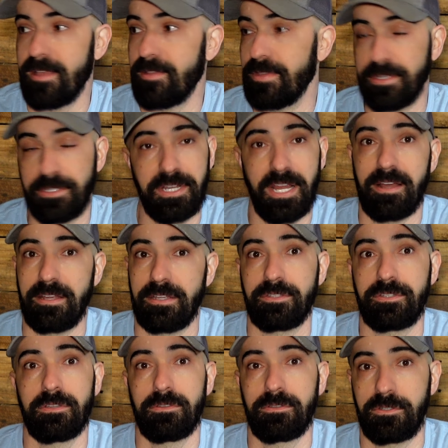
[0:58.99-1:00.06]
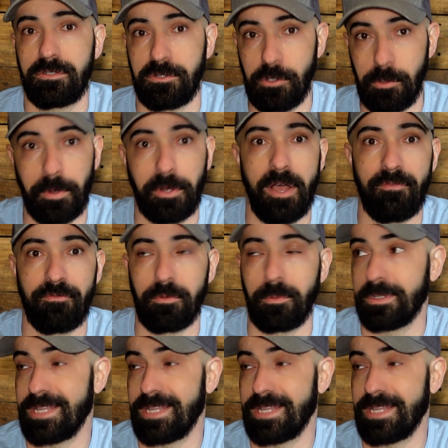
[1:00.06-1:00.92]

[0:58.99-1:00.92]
This chair is super comfortable.